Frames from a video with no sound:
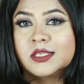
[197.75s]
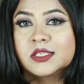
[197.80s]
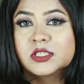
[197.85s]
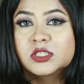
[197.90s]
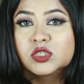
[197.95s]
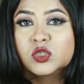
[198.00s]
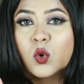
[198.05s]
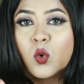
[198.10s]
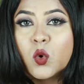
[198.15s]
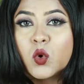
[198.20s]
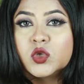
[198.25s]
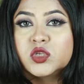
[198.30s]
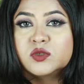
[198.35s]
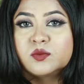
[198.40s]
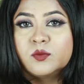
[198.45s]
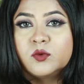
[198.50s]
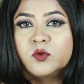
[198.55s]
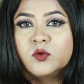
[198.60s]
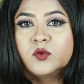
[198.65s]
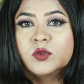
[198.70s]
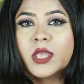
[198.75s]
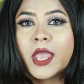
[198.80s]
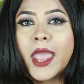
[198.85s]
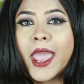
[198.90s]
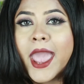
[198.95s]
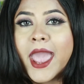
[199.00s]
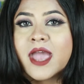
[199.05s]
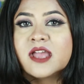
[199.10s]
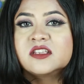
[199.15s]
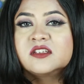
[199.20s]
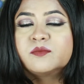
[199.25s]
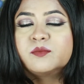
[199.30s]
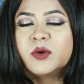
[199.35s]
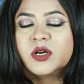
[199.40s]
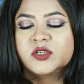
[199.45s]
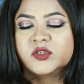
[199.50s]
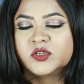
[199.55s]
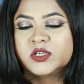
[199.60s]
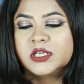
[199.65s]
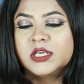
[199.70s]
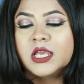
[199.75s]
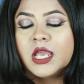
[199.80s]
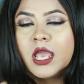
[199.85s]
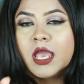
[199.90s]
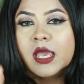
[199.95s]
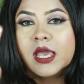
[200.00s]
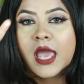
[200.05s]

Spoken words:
so smooth and buttery.